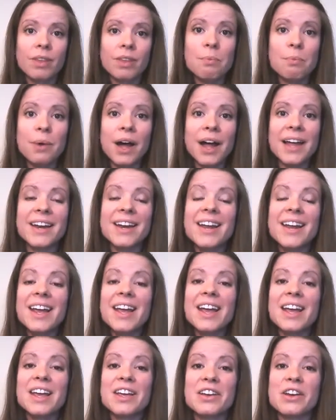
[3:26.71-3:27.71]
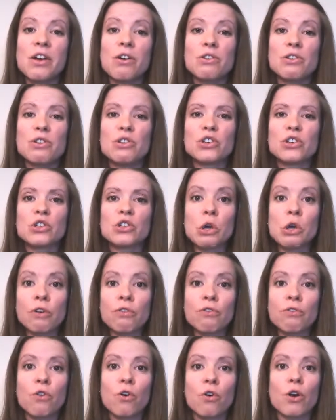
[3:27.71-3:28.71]
But, you just
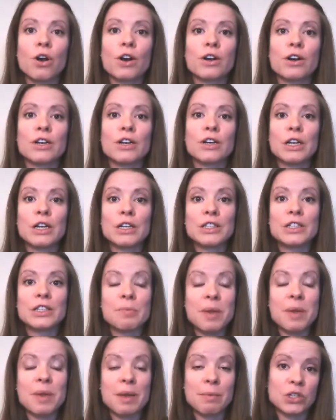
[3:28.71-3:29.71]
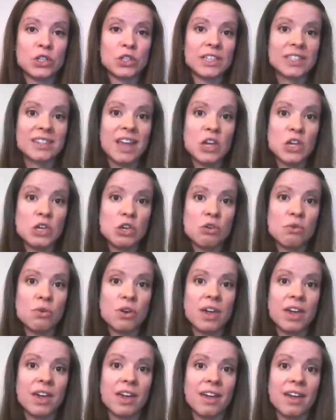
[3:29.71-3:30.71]
look for some images that
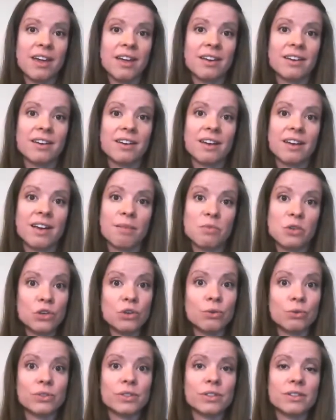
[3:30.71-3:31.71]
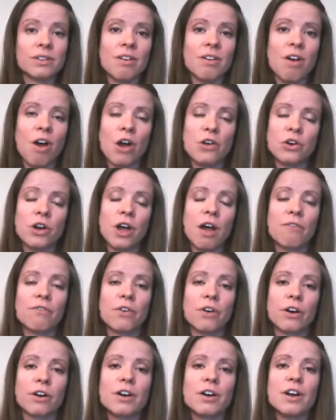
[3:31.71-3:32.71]
you can use on your
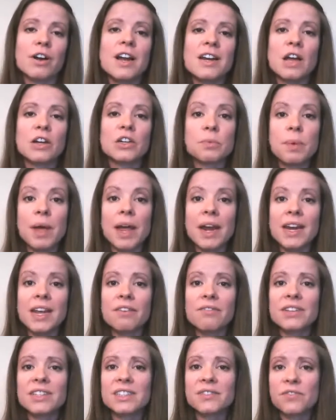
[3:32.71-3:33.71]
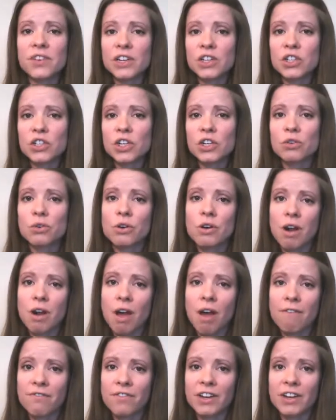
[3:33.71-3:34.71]
cover. Now, depending if it's fiction or
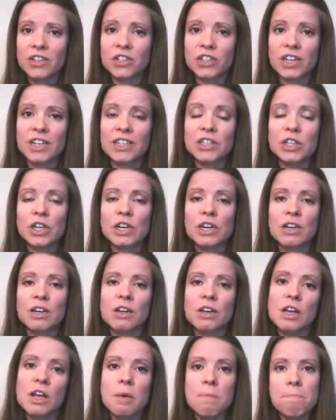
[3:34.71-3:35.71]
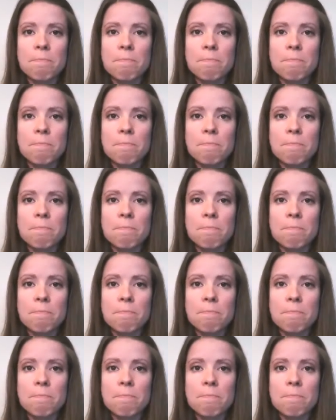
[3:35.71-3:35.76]
nonfiction, it's going to